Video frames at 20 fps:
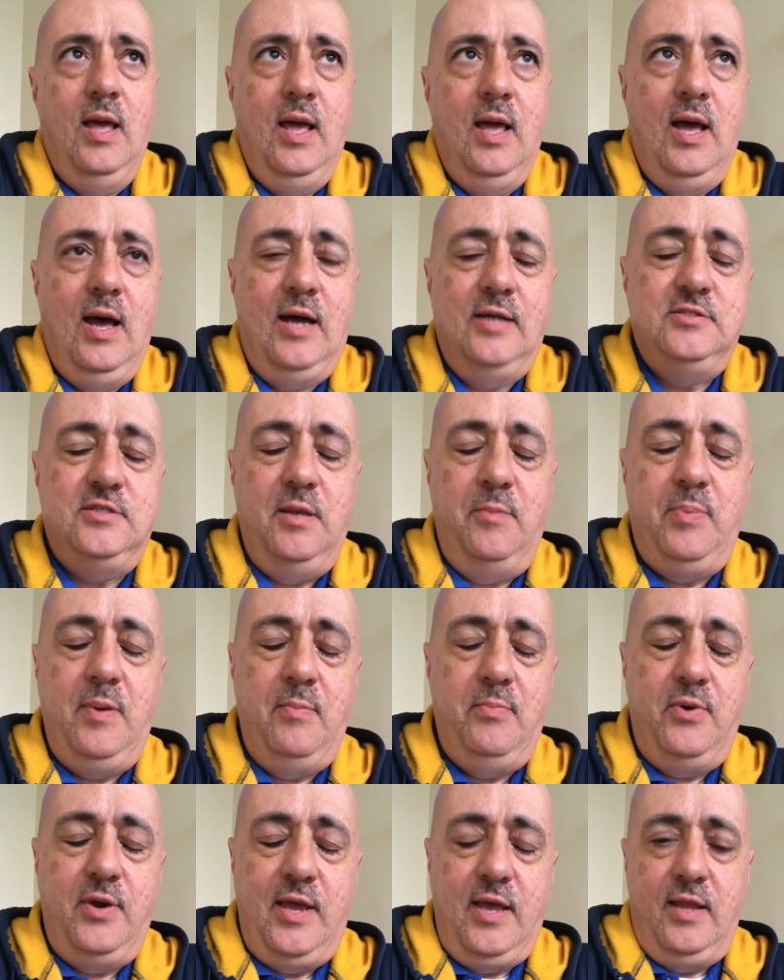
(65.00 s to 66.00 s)
I see
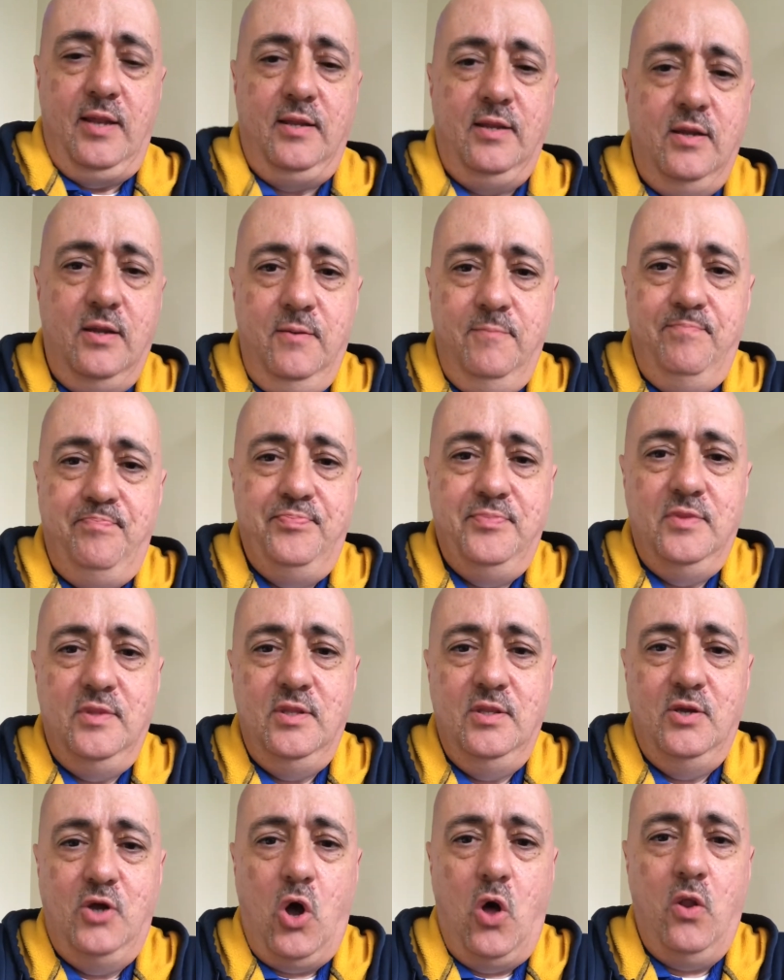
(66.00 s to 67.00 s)
people
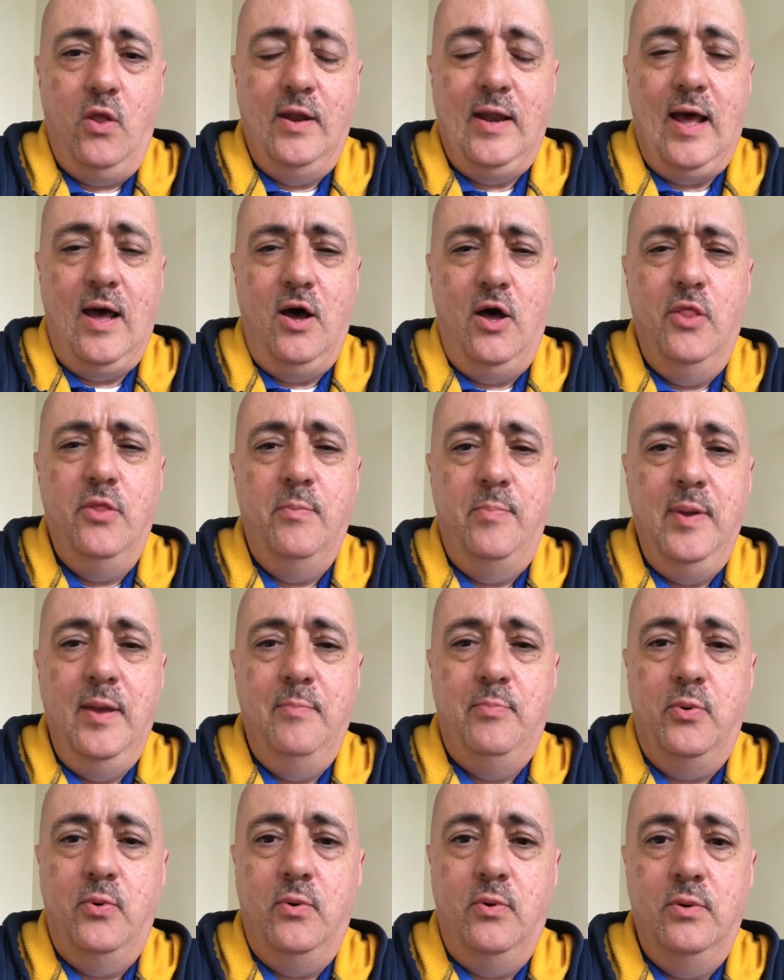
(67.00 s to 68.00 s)
calling out other
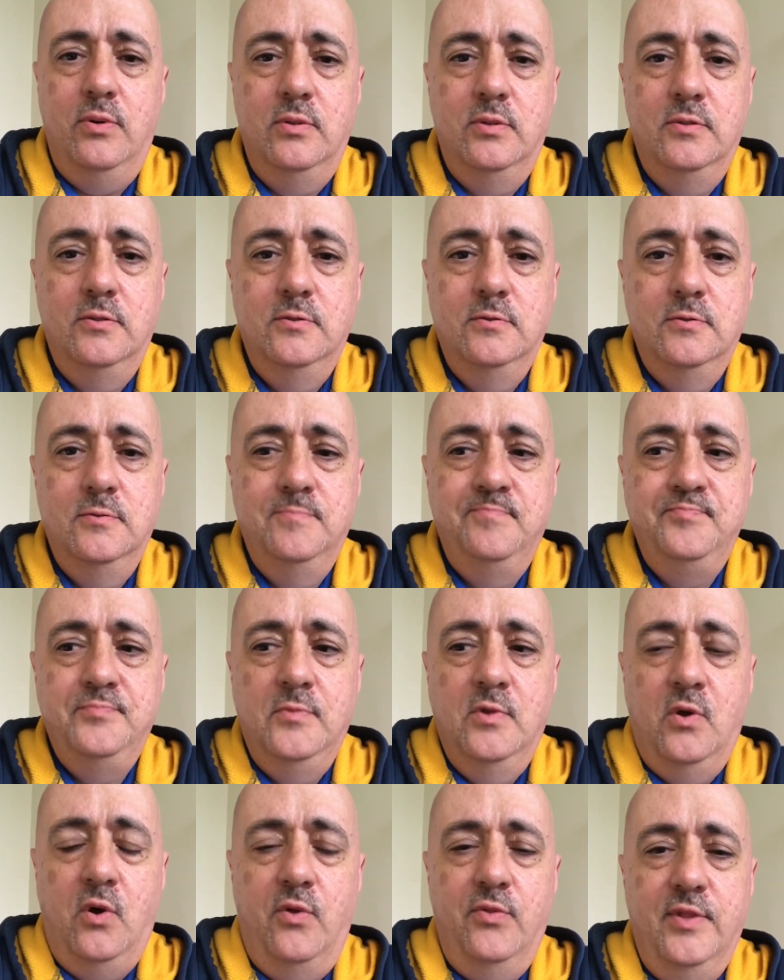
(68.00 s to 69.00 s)
people
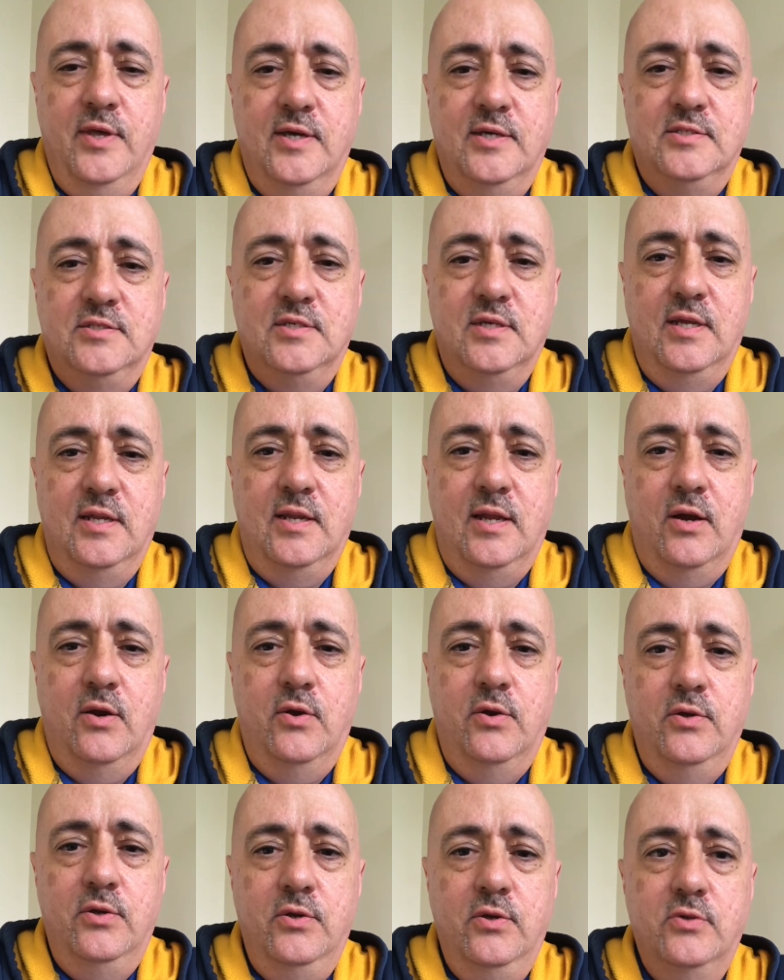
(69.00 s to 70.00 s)
on this, and they're
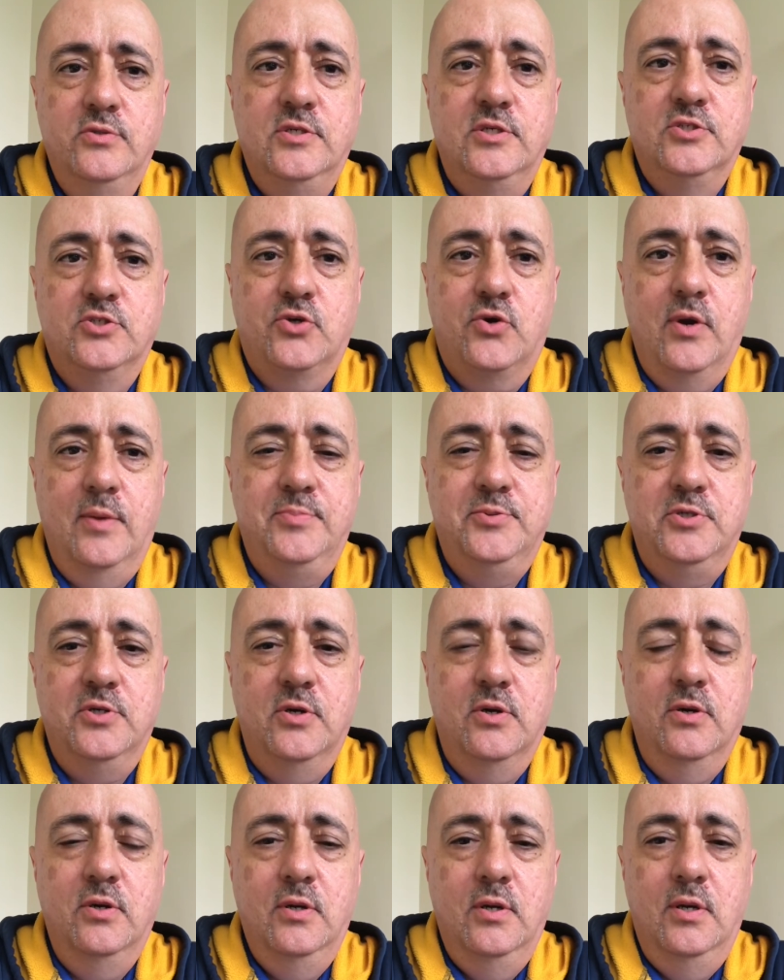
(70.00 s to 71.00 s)
using
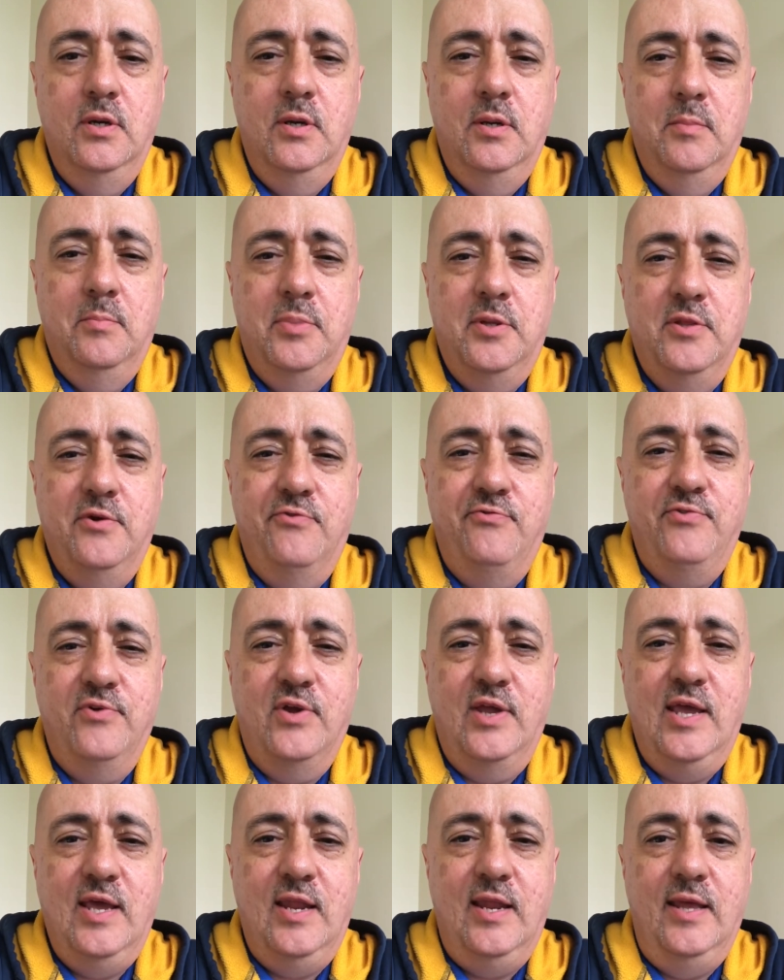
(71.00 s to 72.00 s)
scripture, but they're
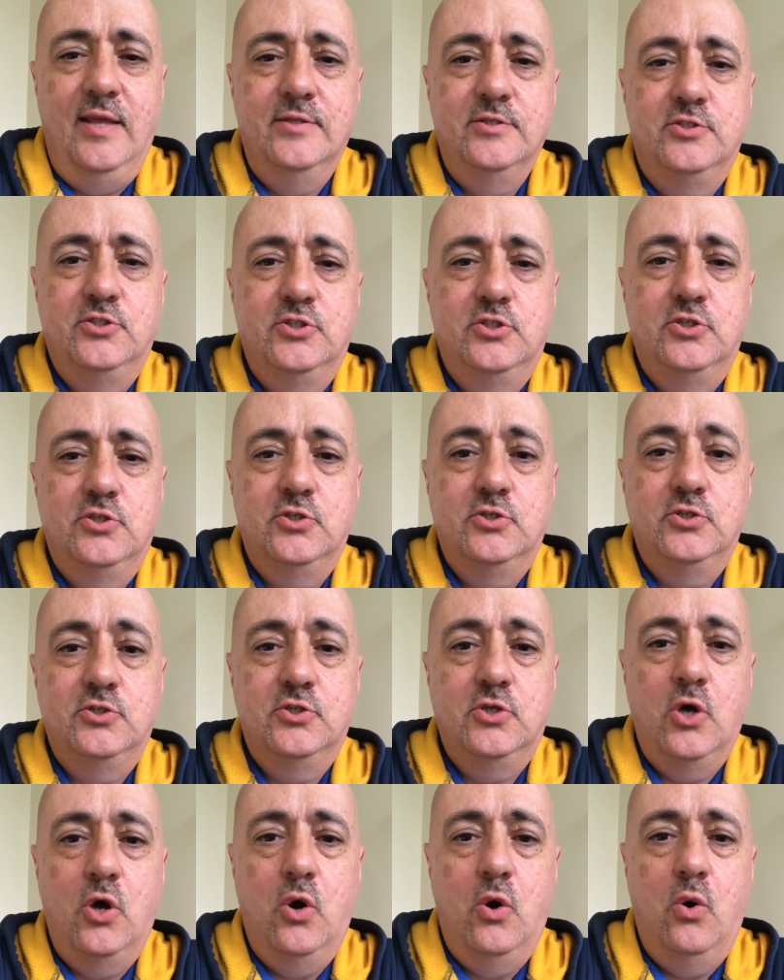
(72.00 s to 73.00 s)
forgetting
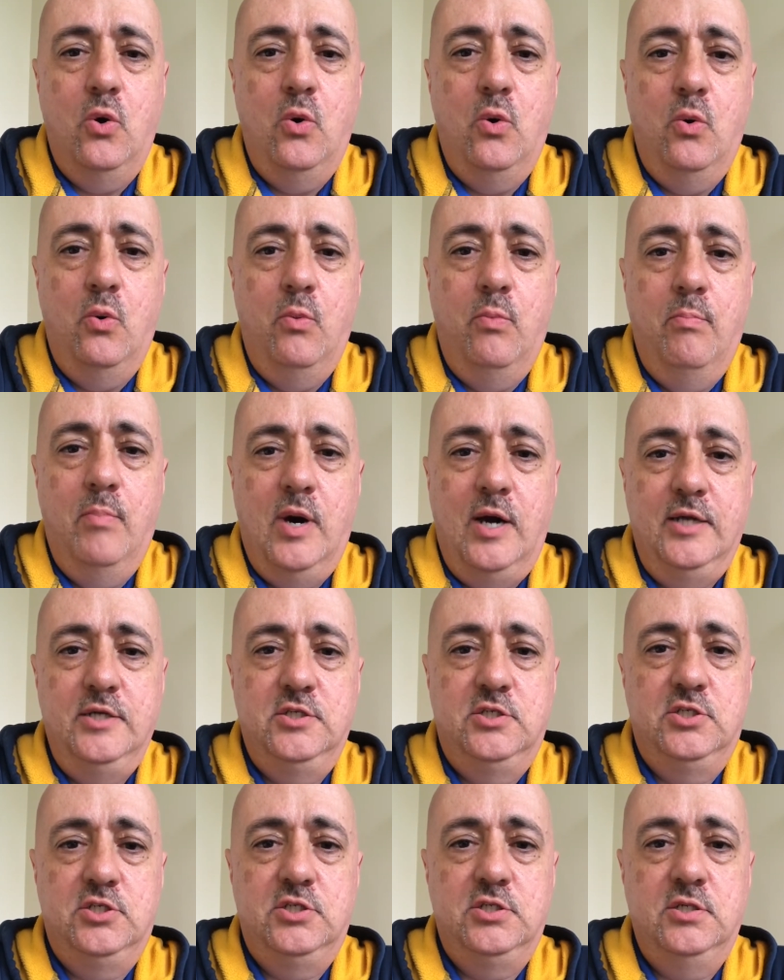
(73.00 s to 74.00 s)
so
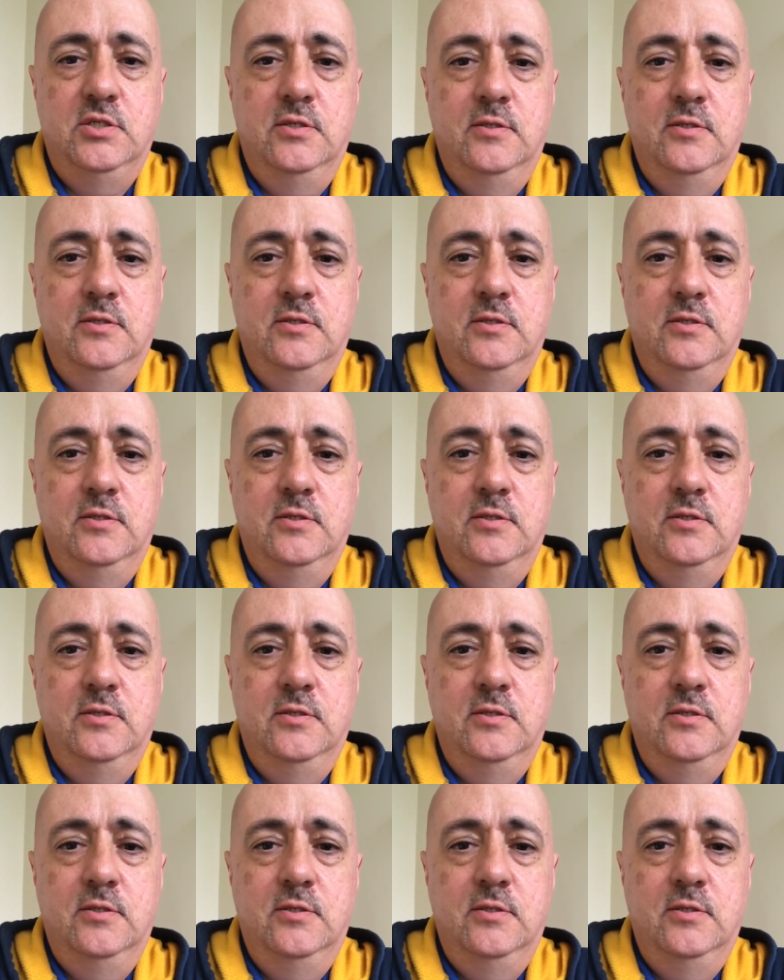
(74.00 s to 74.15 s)
much.